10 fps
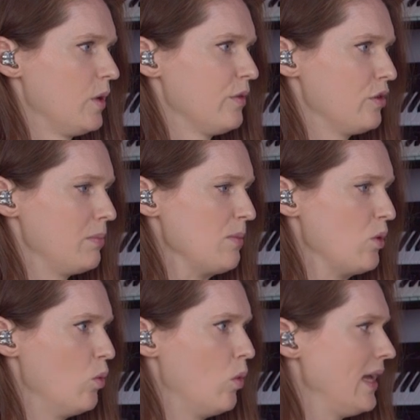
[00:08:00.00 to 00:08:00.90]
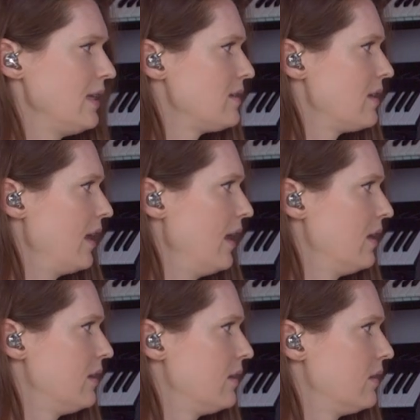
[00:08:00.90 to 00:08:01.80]
For a bit more weight there.
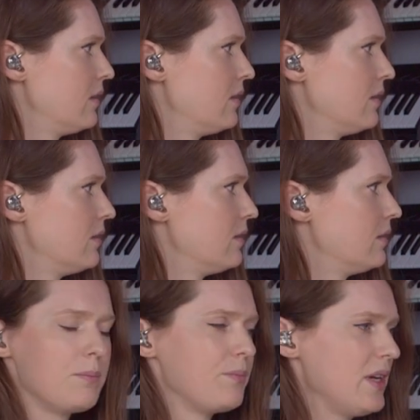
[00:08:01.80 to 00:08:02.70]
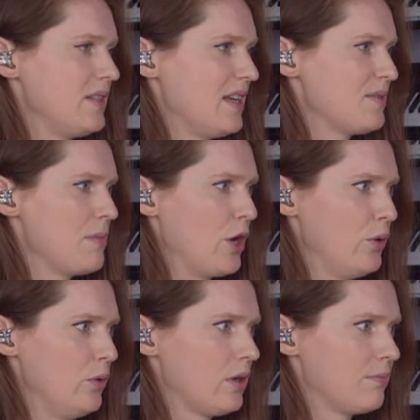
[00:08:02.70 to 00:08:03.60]
It says
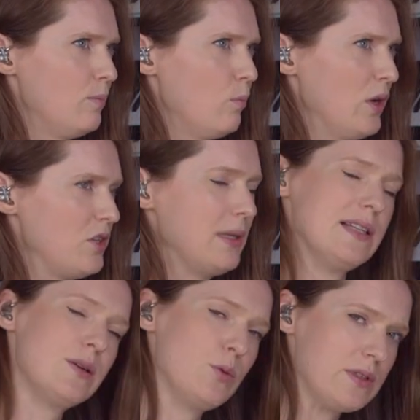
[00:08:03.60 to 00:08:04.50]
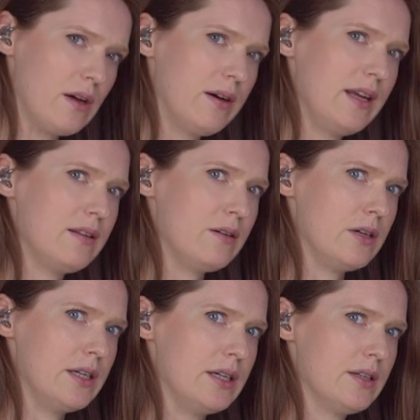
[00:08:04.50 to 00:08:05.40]
Moog, which means it was either
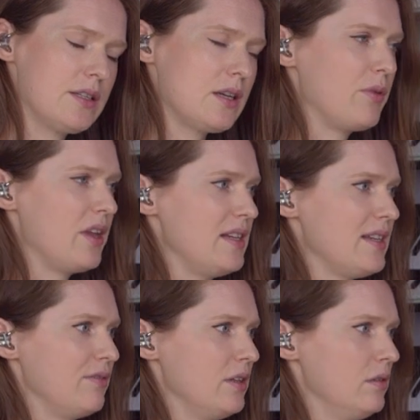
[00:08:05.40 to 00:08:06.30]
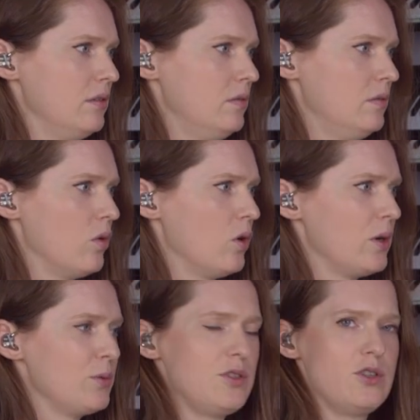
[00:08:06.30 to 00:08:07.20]
a Sub 37 or
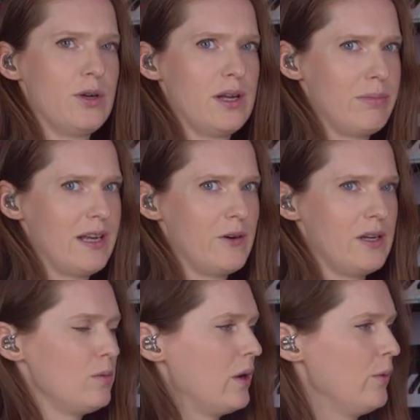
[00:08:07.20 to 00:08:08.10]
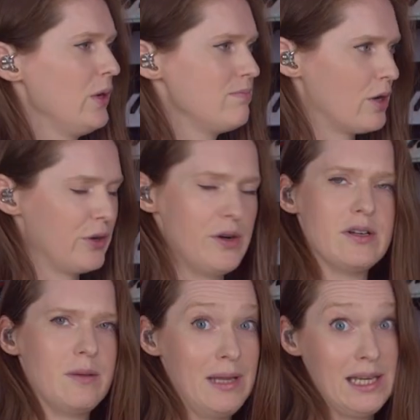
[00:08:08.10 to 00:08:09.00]
it was during a period where we'd borrowed
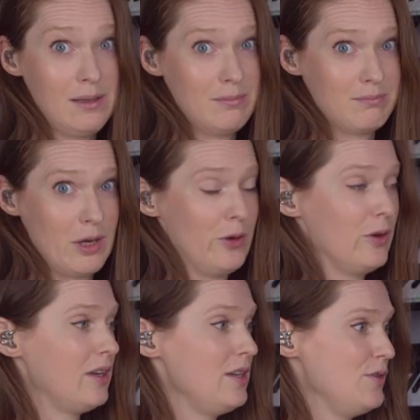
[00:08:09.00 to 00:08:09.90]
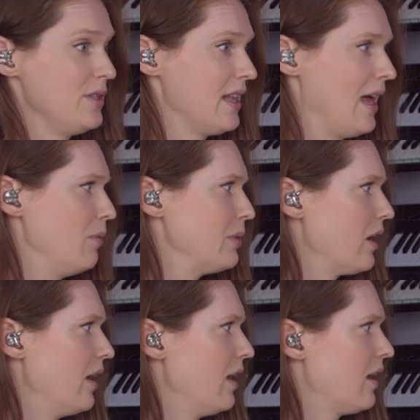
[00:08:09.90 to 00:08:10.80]
a mini Moog and used that, but
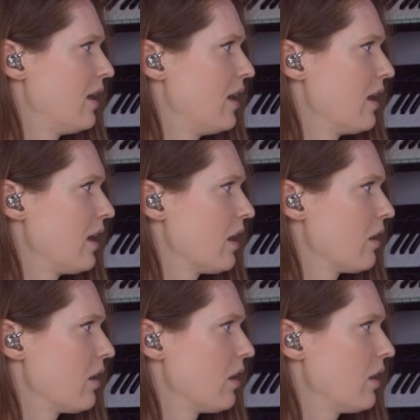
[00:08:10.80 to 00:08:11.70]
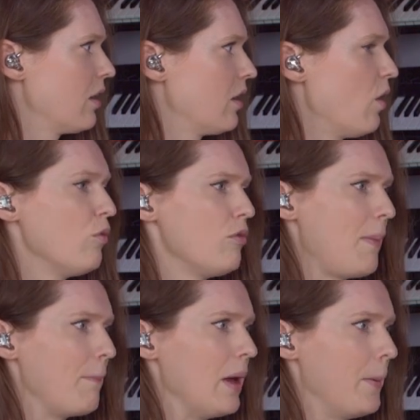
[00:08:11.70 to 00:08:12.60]
I can't
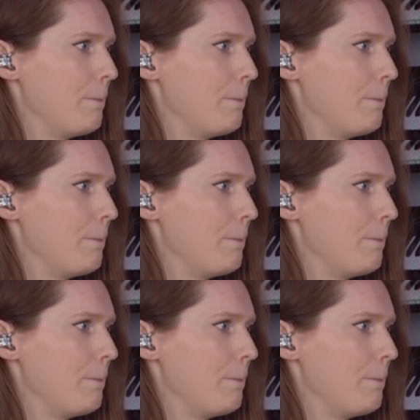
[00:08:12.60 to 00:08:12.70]
remember.